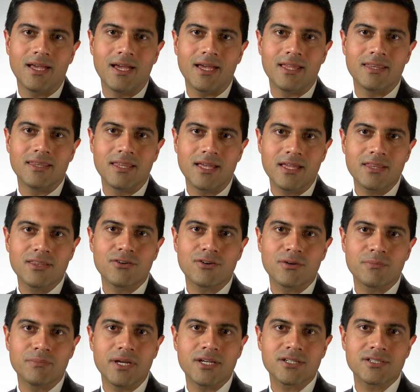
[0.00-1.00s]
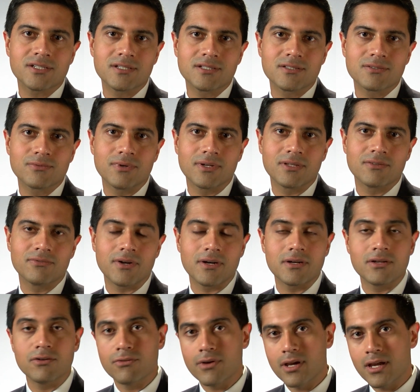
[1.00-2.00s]
and then there are patients with
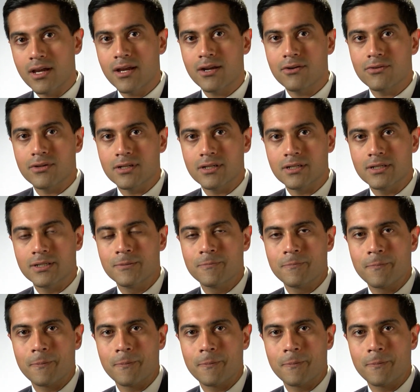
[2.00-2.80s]
very rare and